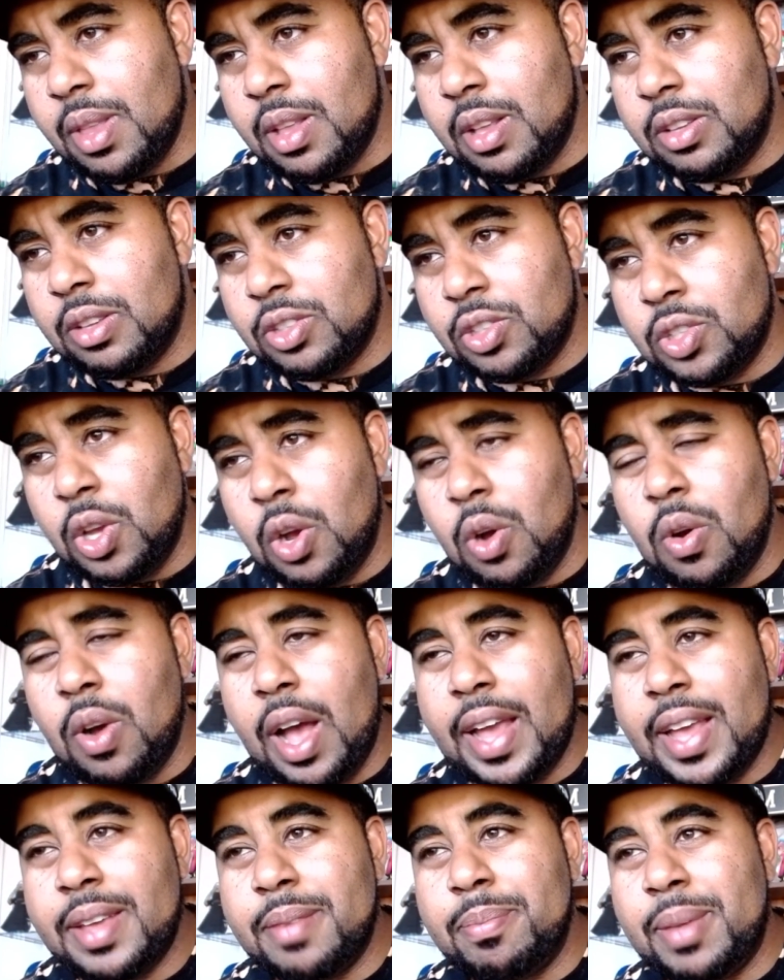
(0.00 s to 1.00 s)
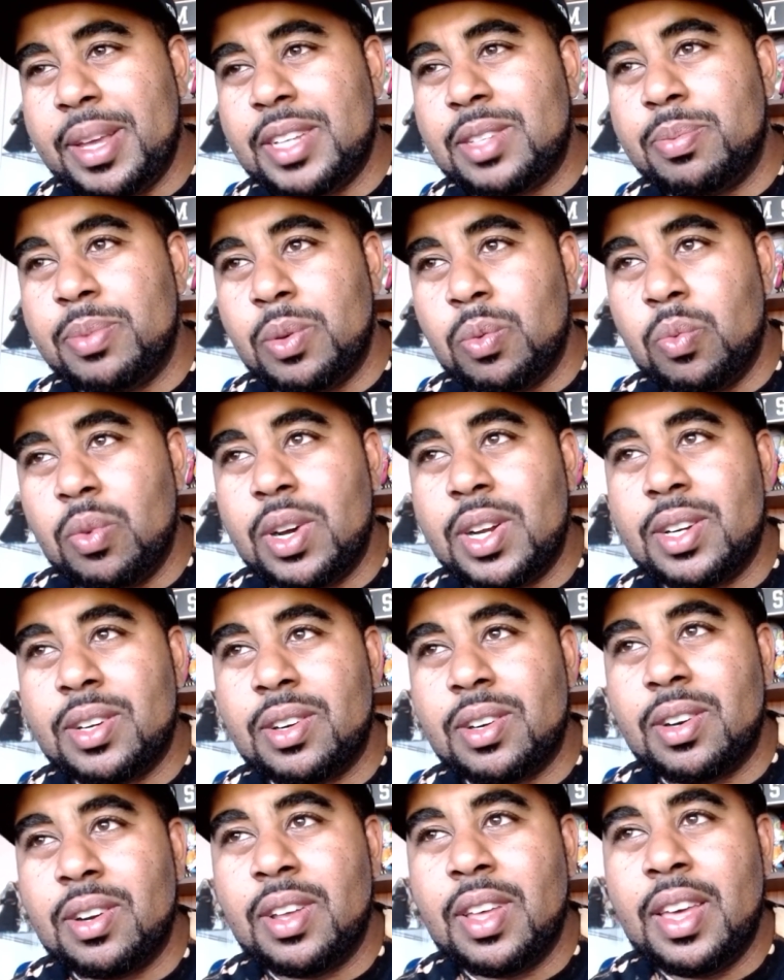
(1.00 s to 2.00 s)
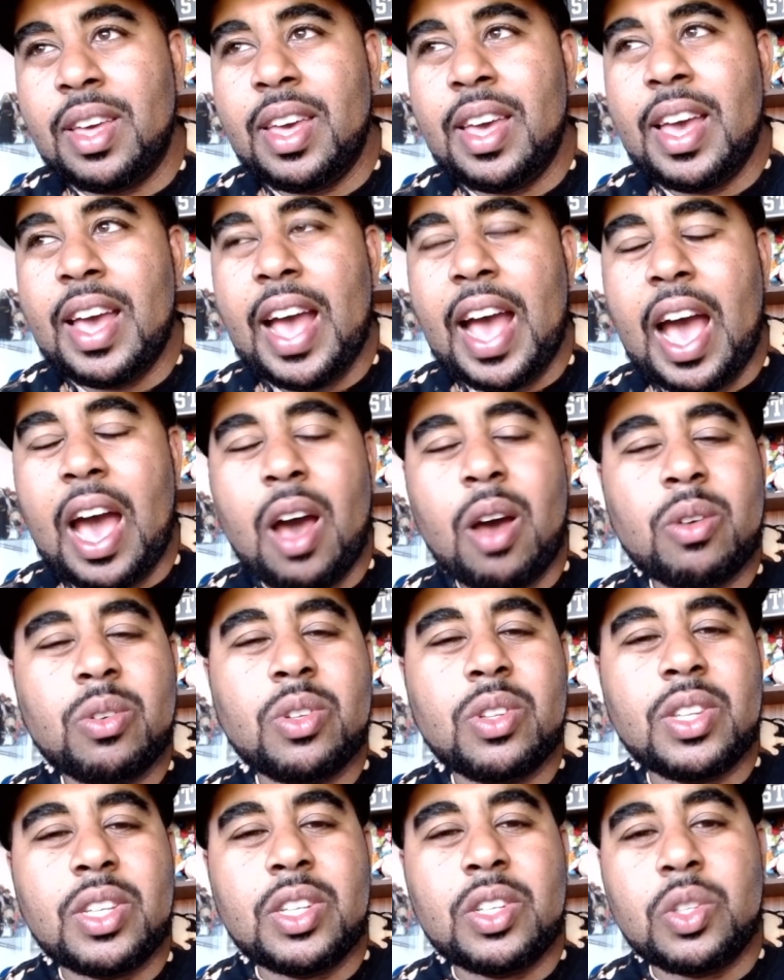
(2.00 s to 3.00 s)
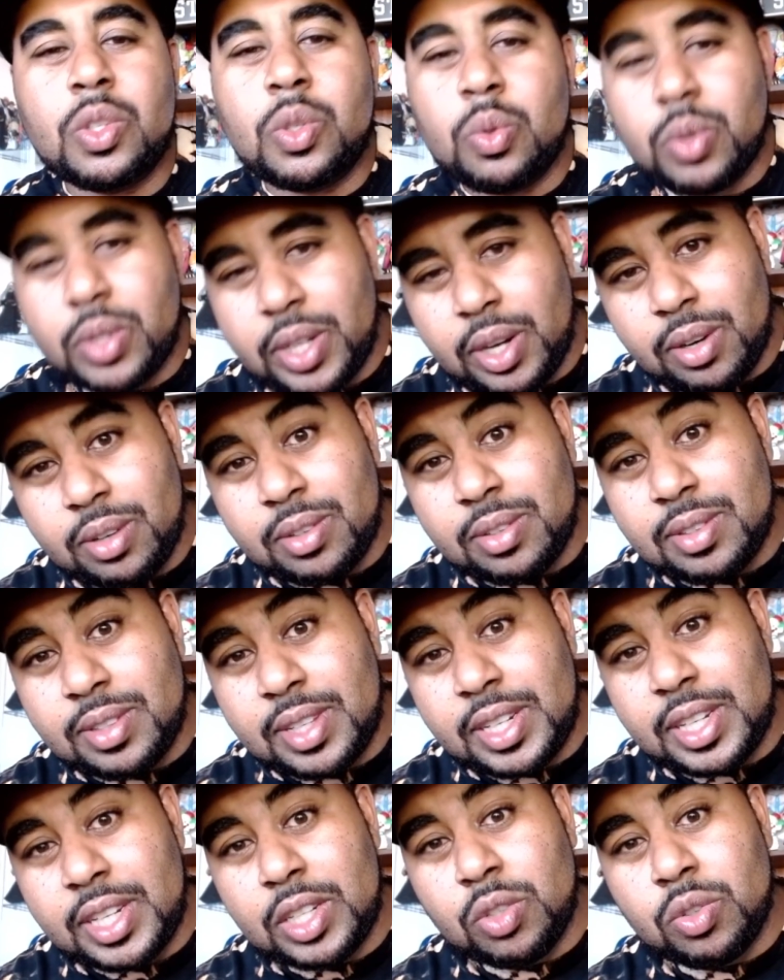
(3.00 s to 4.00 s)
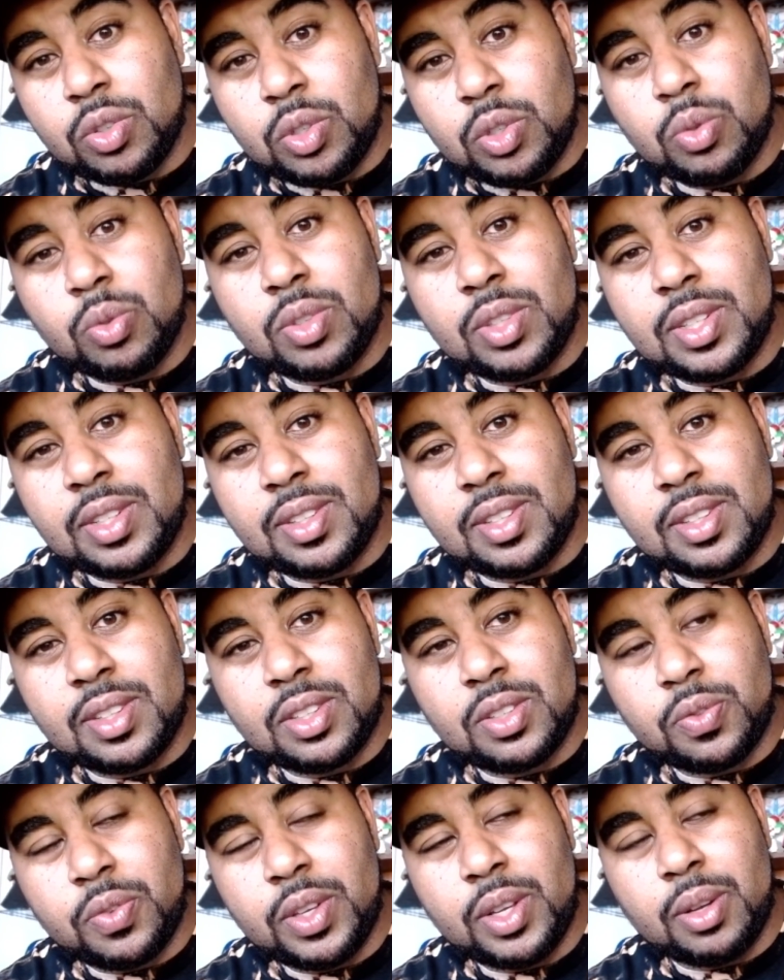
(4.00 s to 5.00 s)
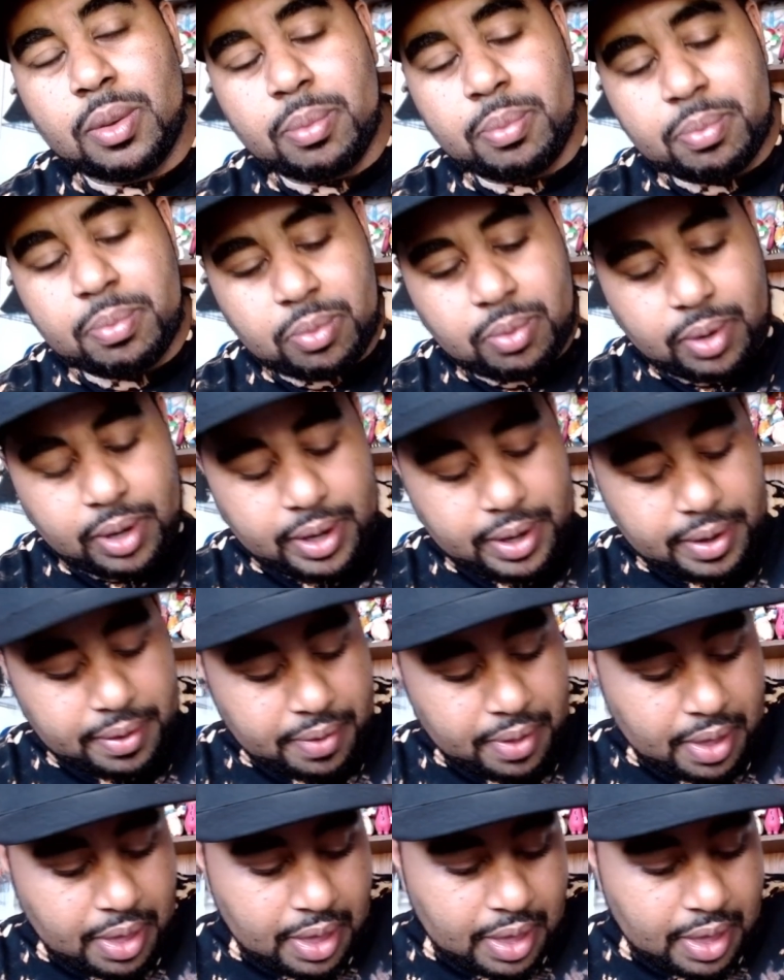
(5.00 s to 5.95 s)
So it makes me wonder, how do these new characters get introduced into this film, right?